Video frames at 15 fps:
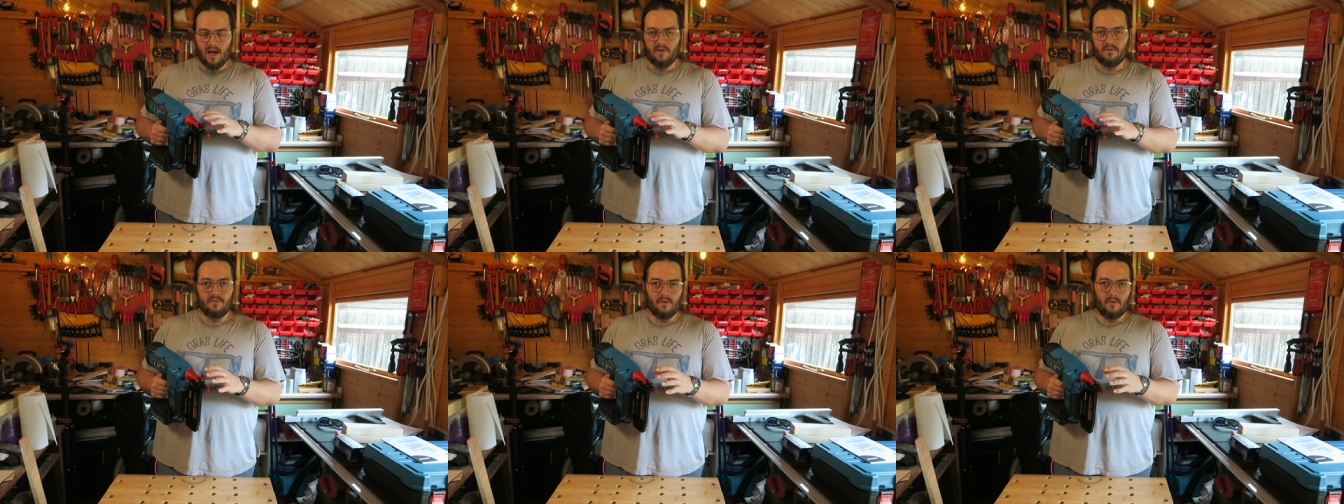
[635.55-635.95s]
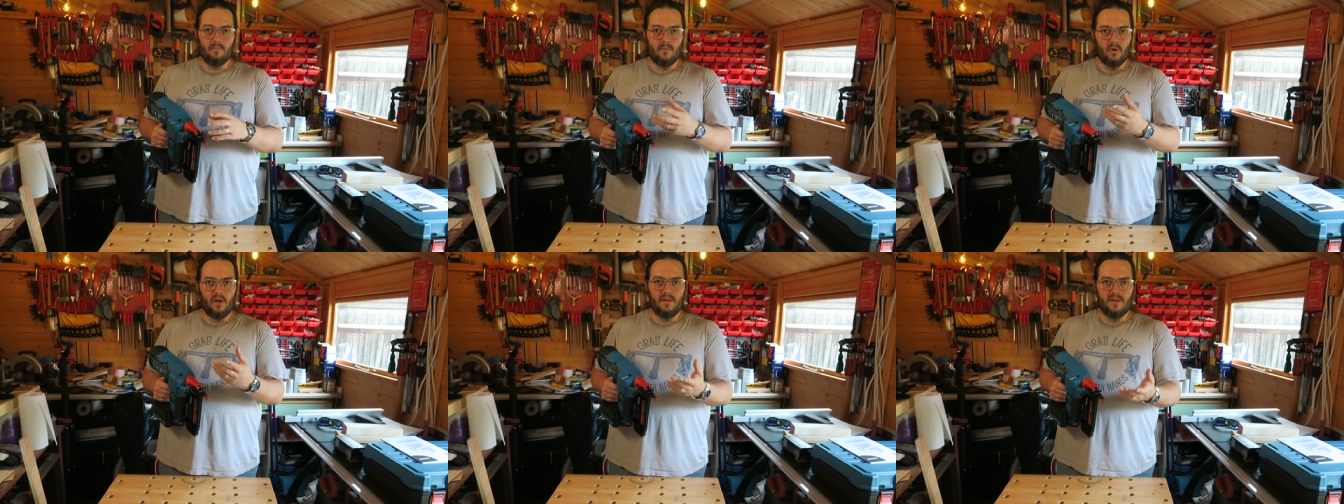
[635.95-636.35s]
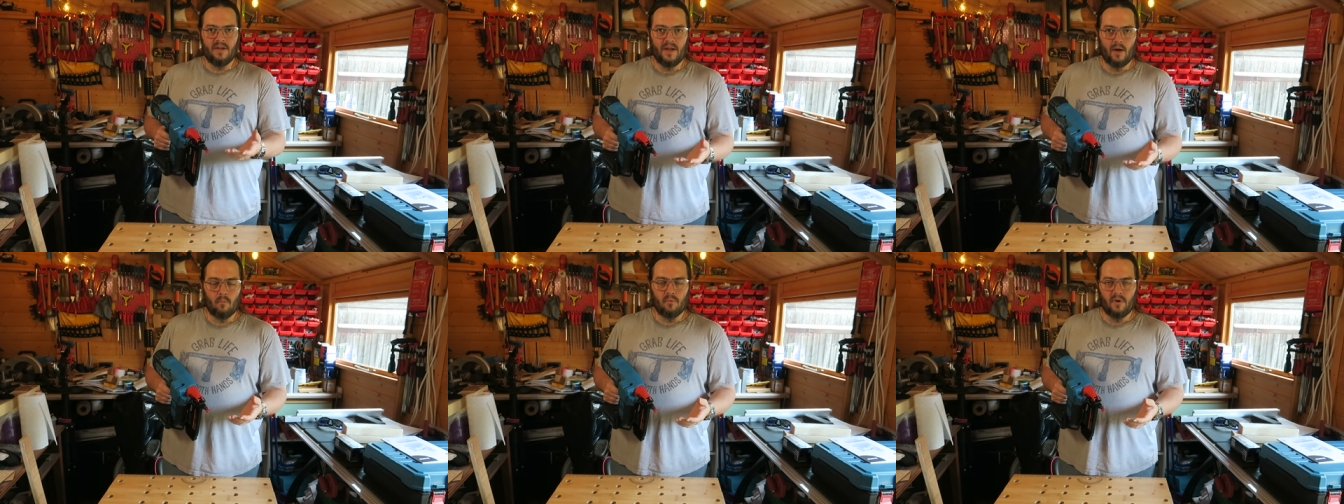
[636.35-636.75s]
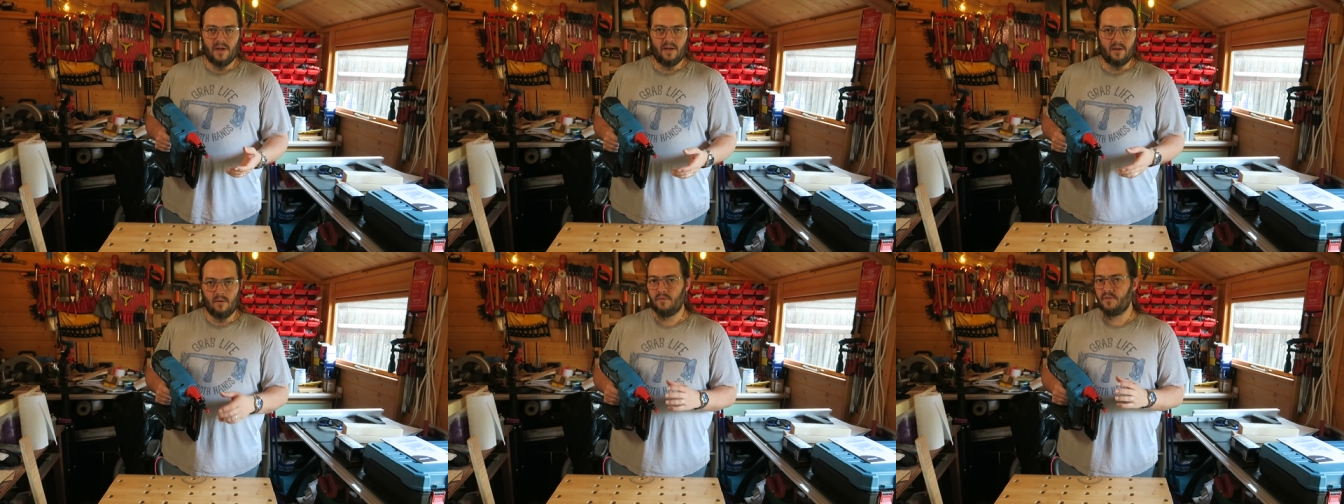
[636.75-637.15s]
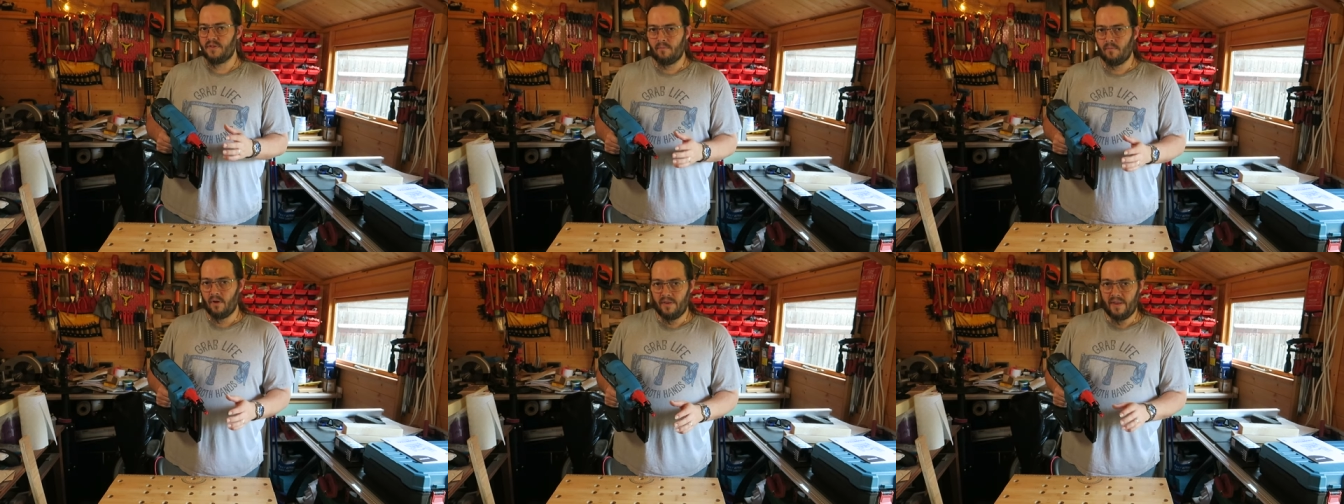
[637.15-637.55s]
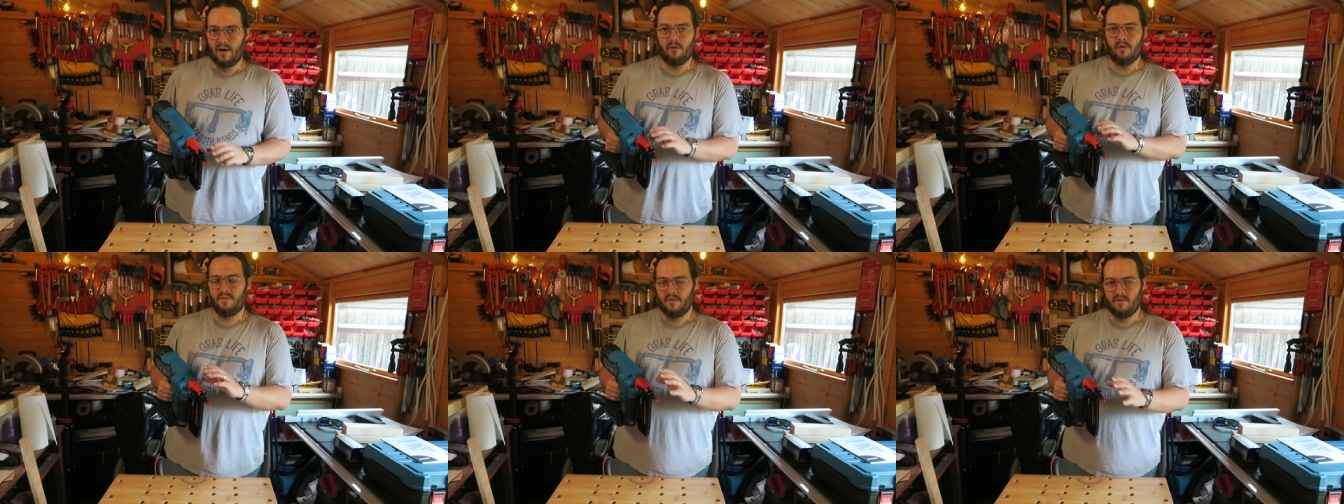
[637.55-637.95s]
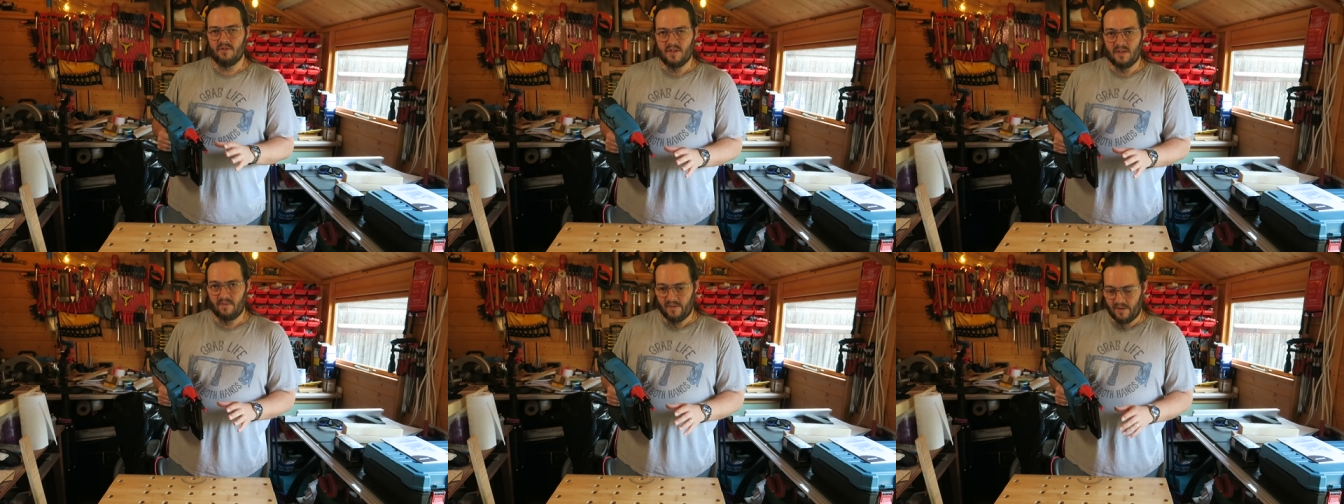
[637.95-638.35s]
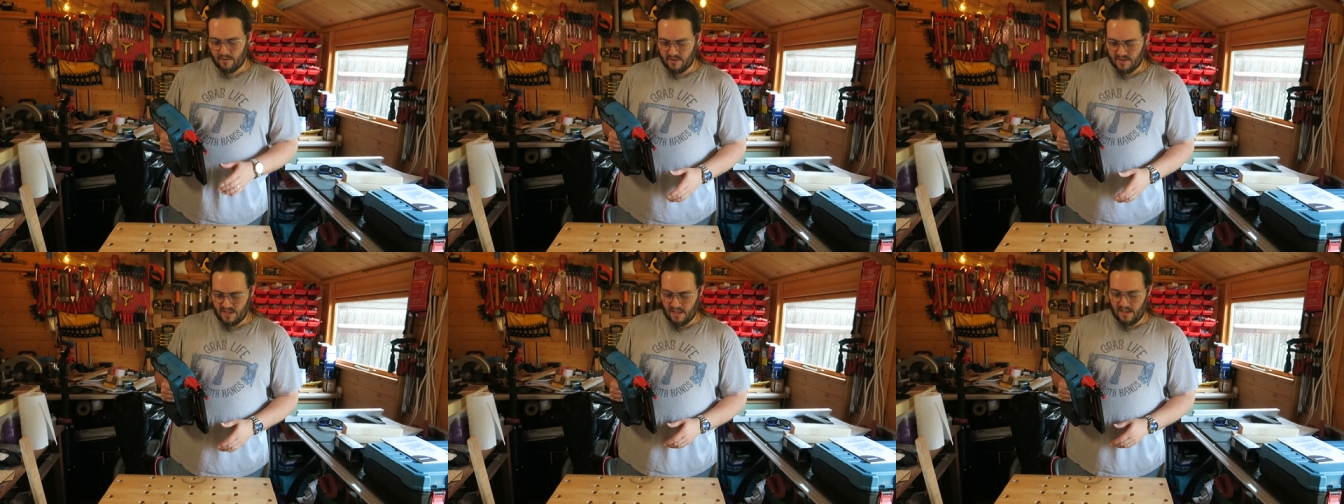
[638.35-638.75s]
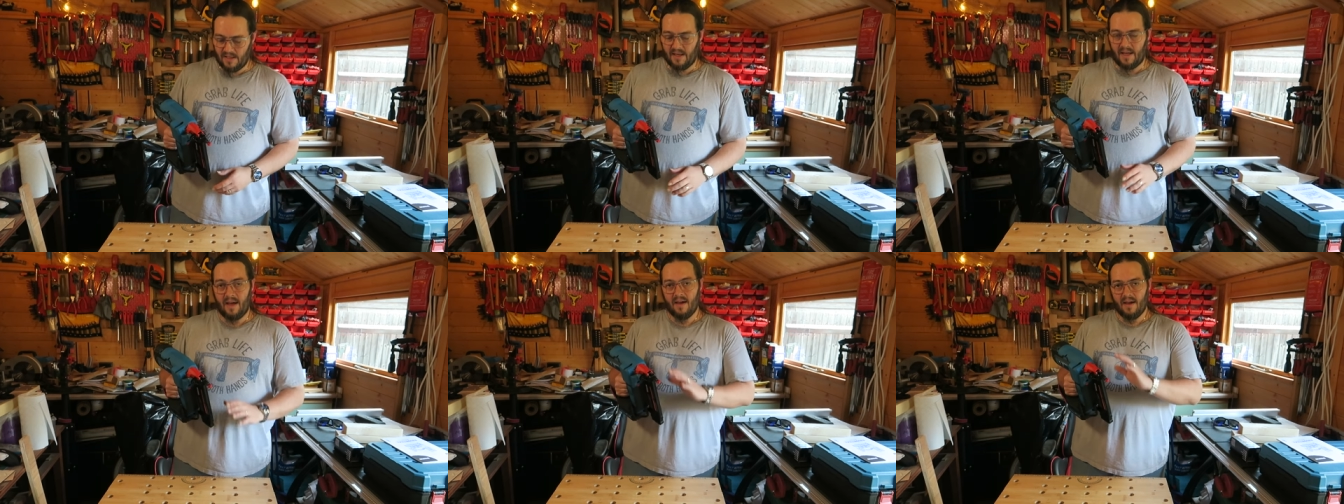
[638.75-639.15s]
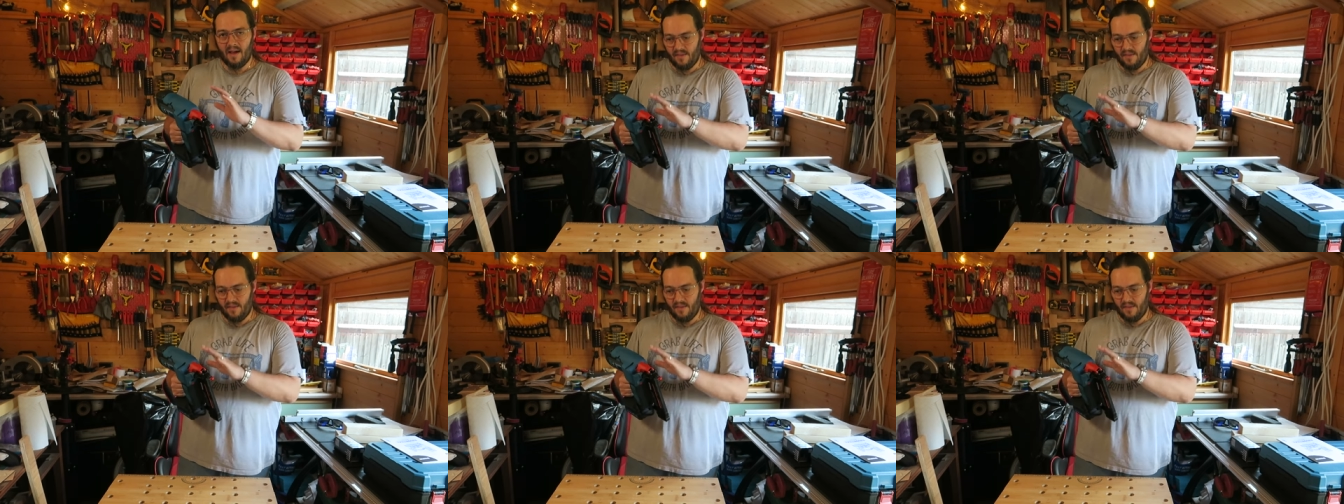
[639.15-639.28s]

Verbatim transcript: from like the nail breaking off or something like that, or if there is anything else still in there.